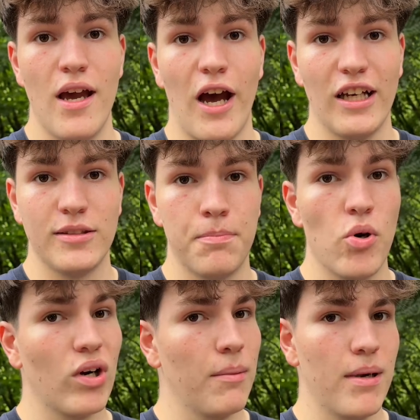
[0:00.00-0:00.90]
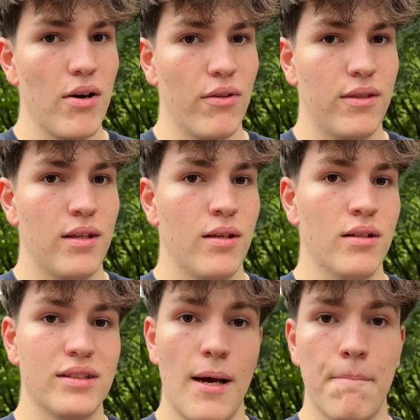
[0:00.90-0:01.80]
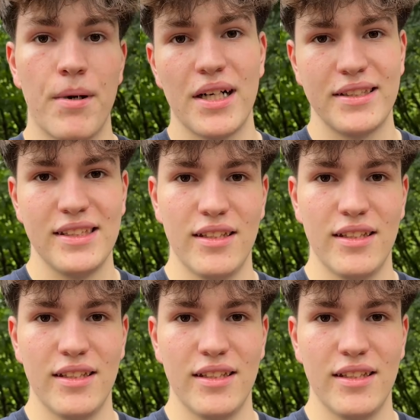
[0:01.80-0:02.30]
I spoke about some parts in